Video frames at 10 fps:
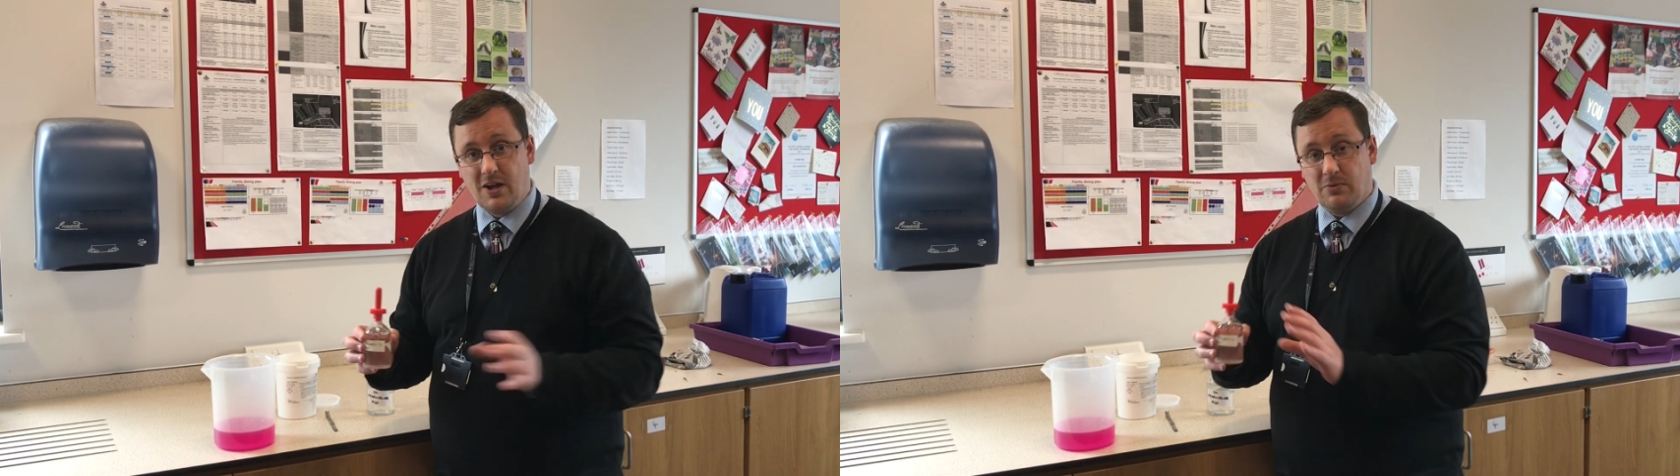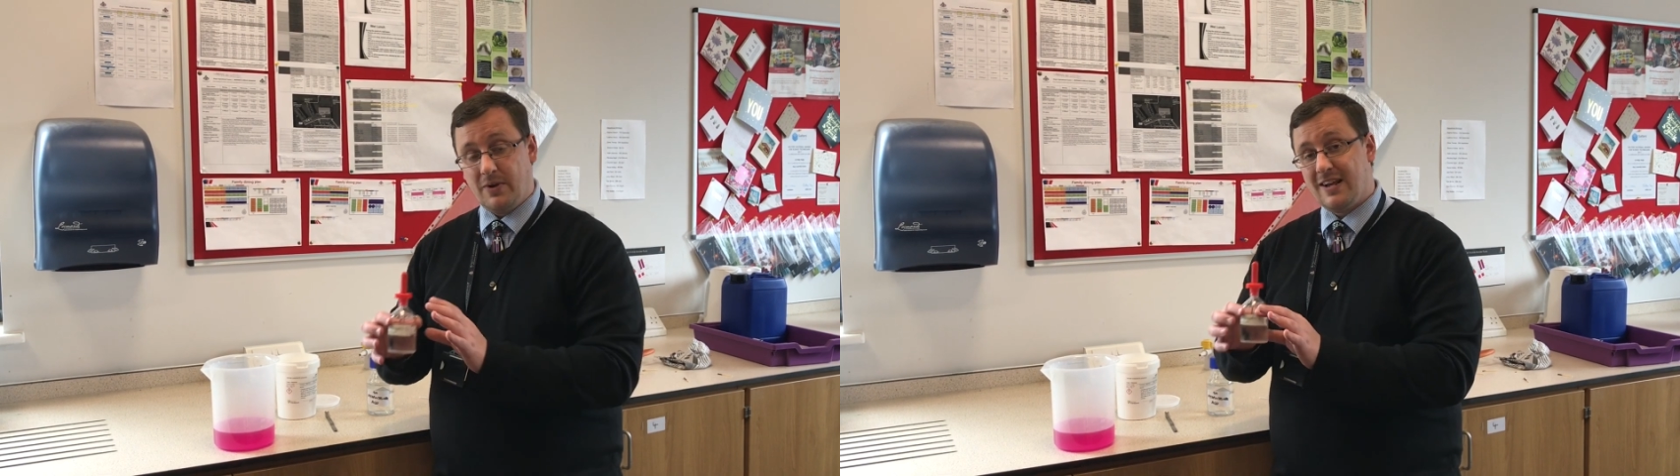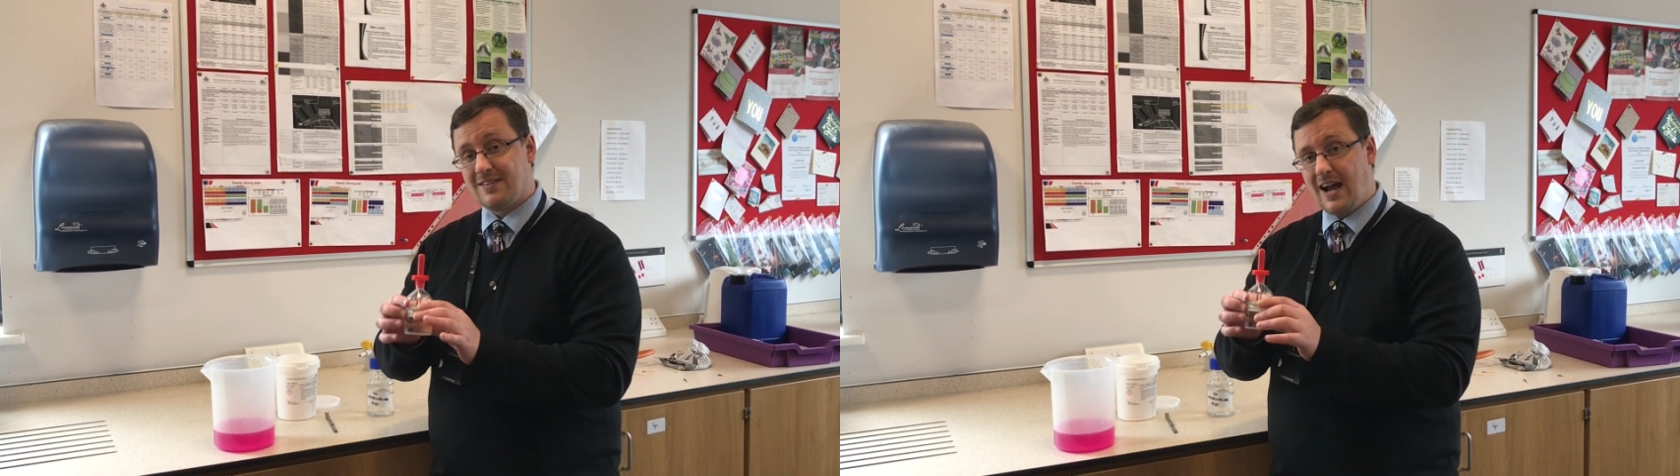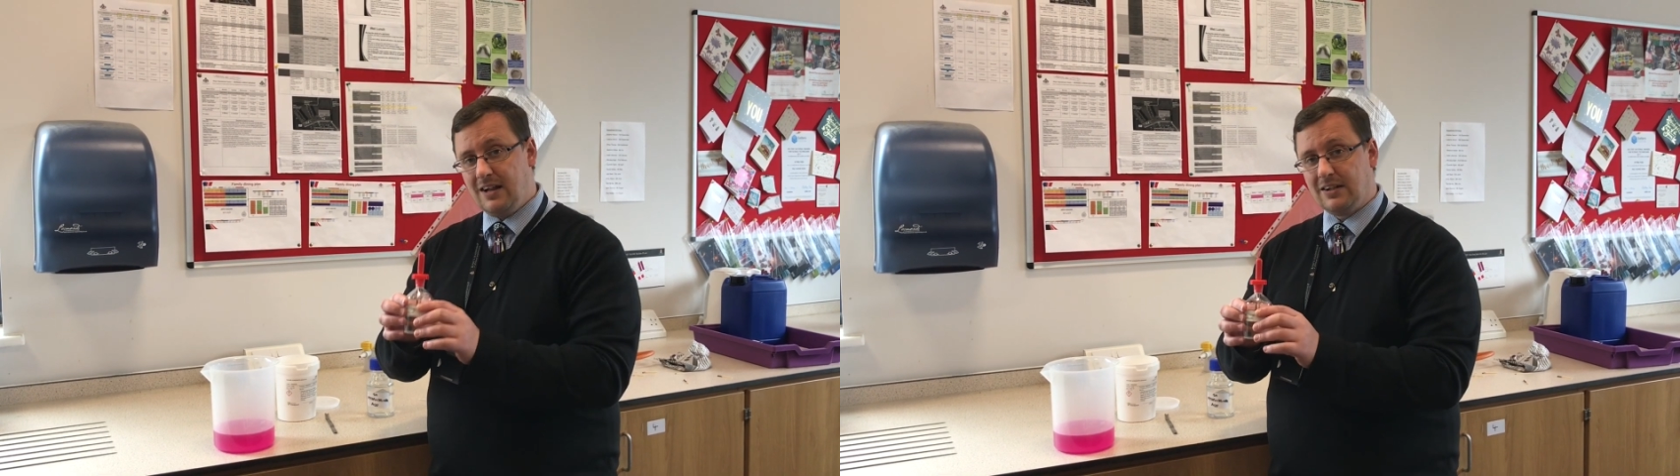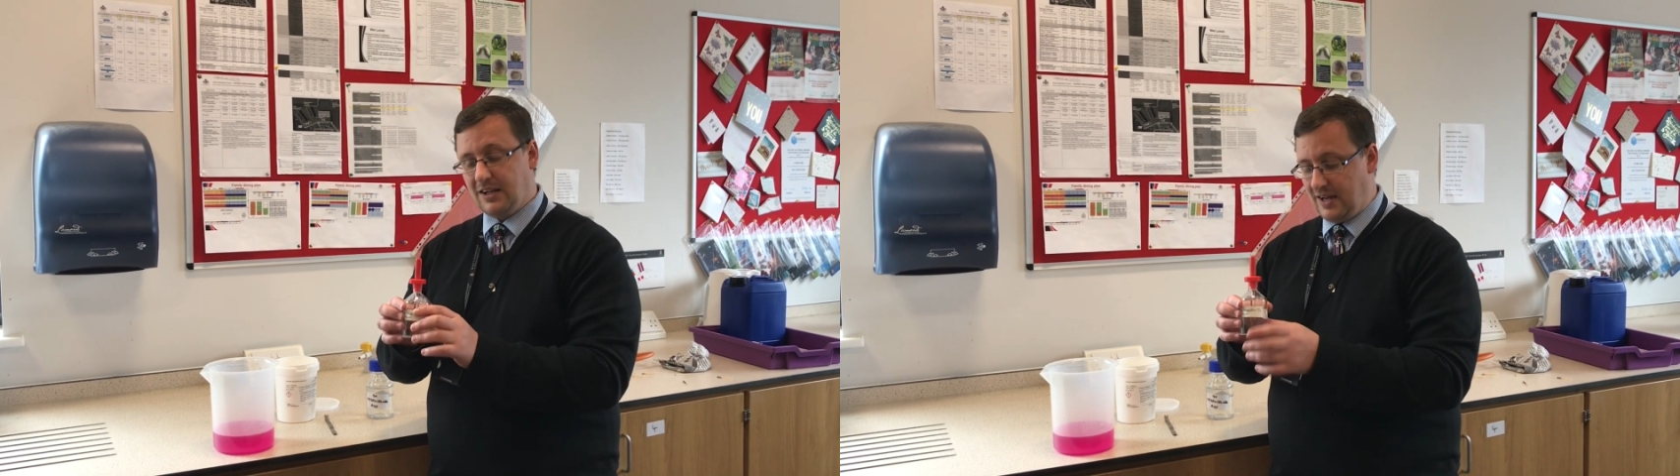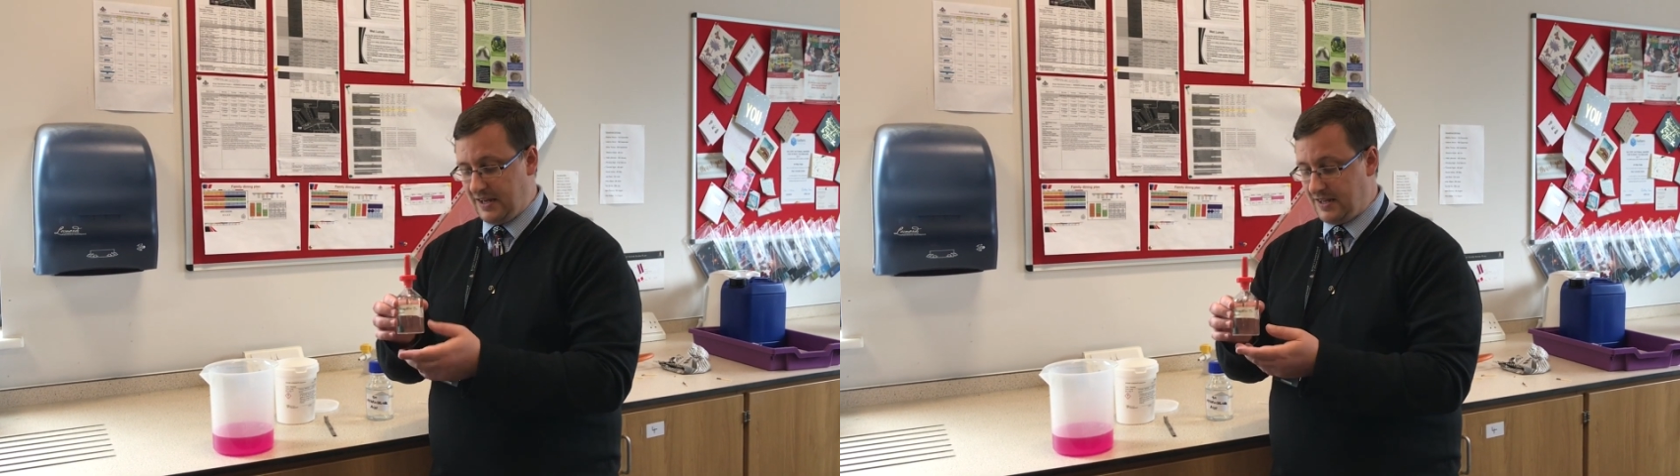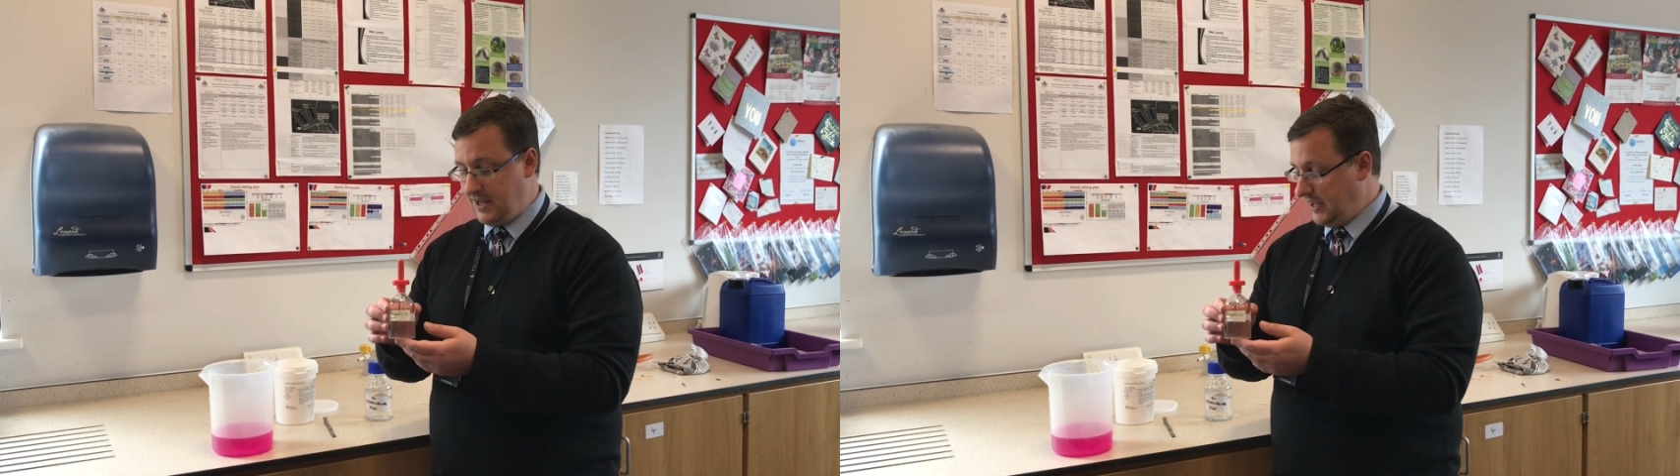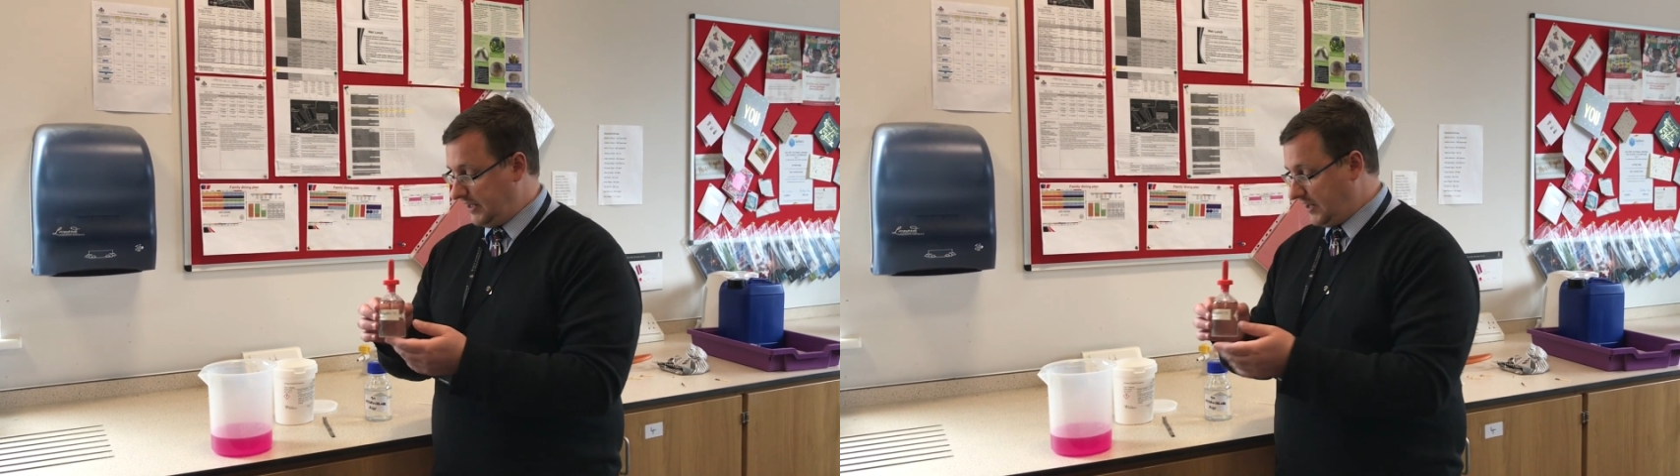But when it's alkaline, it